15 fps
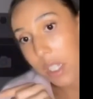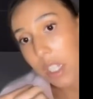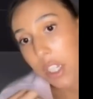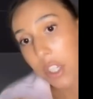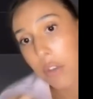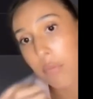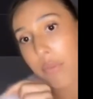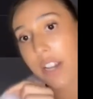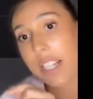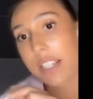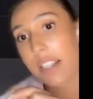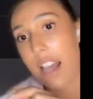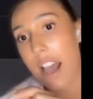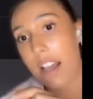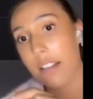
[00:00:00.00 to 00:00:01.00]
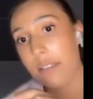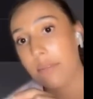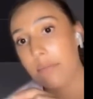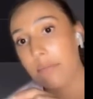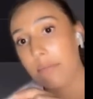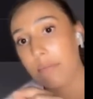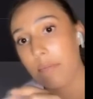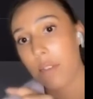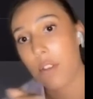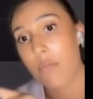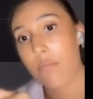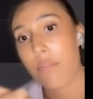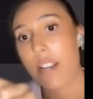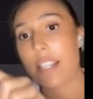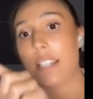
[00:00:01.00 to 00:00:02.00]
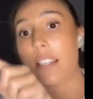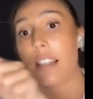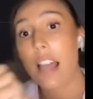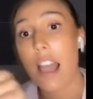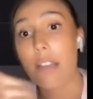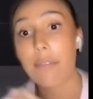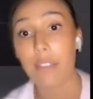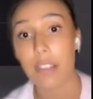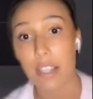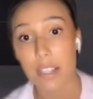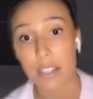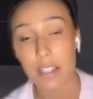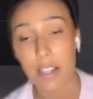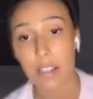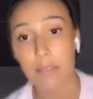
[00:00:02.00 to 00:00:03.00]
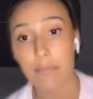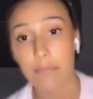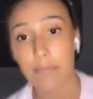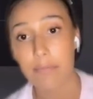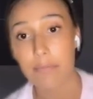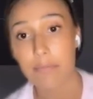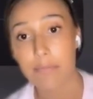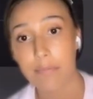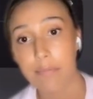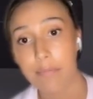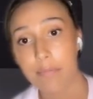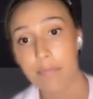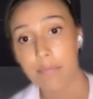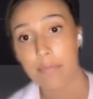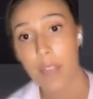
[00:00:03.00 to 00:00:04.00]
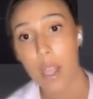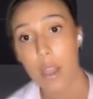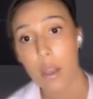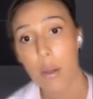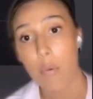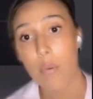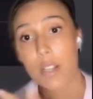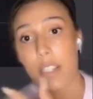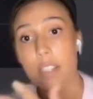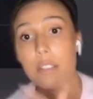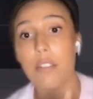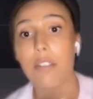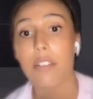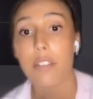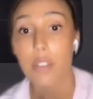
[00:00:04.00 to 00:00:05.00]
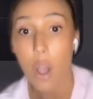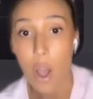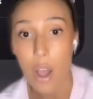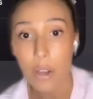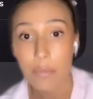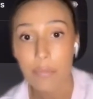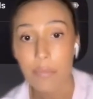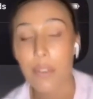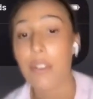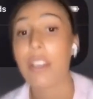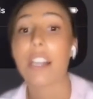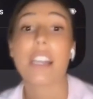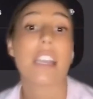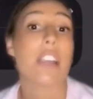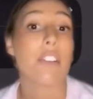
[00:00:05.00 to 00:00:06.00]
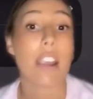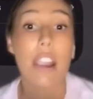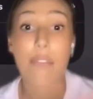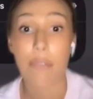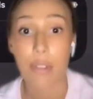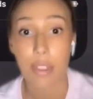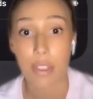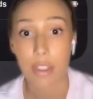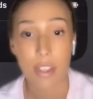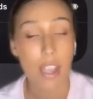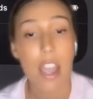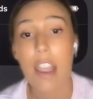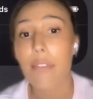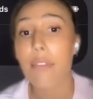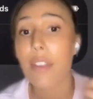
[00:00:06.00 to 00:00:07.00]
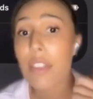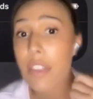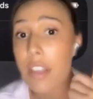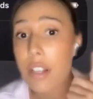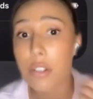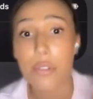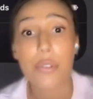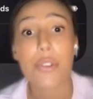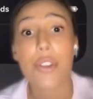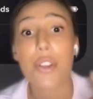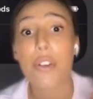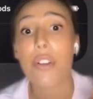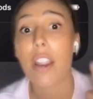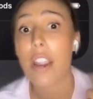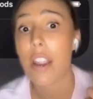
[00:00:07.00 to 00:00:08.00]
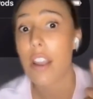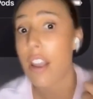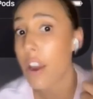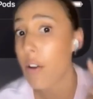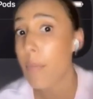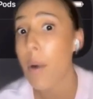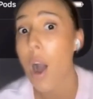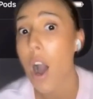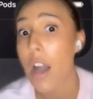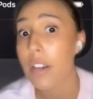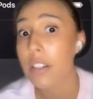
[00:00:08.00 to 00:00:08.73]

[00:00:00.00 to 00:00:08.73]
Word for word: You press that. You press live listen. Once it turns on, you can hear everything. Everything through your AirPod.